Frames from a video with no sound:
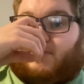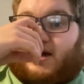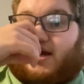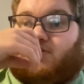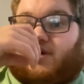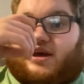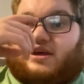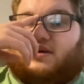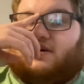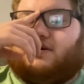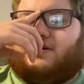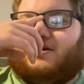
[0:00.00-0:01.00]
Anyways,
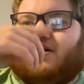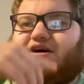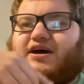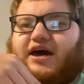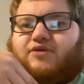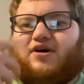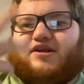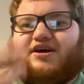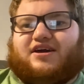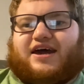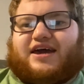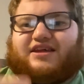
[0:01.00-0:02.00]
I just want to tell you
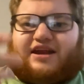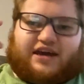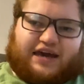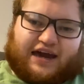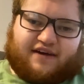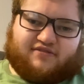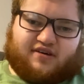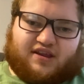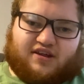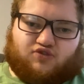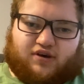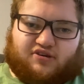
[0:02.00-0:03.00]
guys that I have saw
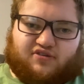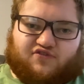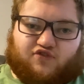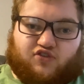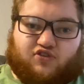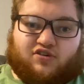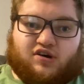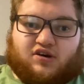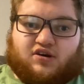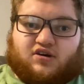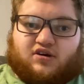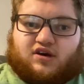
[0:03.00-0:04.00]
the trailer for
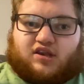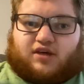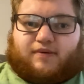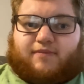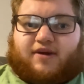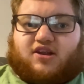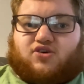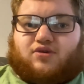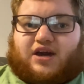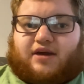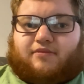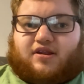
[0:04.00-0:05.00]
the Spider-Man 2
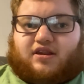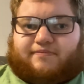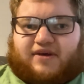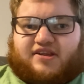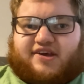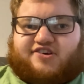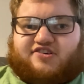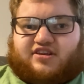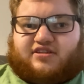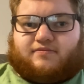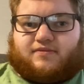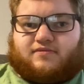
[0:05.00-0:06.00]
game on the
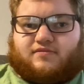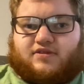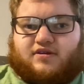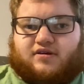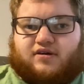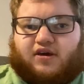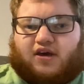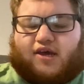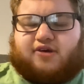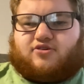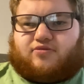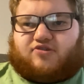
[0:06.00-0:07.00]
PlayStation
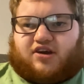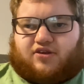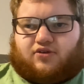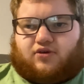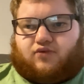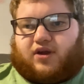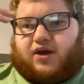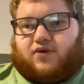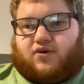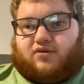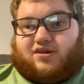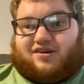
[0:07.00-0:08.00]
YouTube channel or whatever
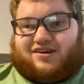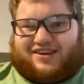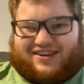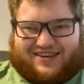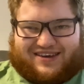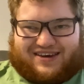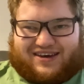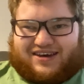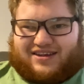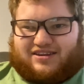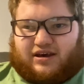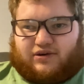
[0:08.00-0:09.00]
it was on.
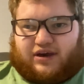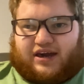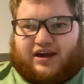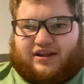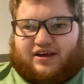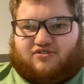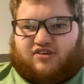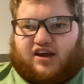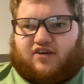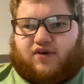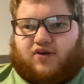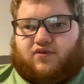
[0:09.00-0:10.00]
Sorry, I kind of lost track
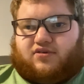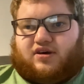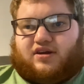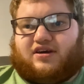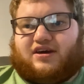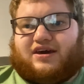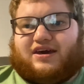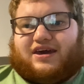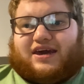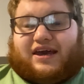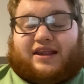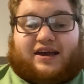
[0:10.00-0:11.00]
of where it was on.
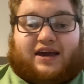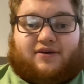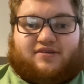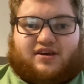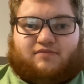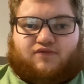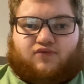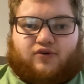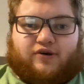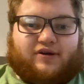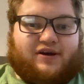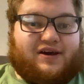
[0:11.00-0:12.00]
And like I was saying
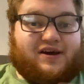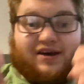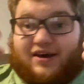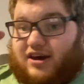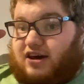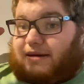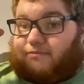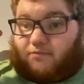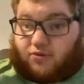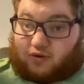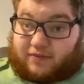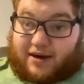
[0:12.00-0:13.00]
before,
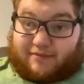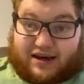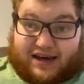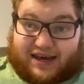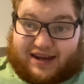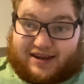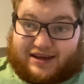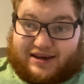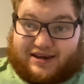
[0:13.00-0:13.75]
blew my mind.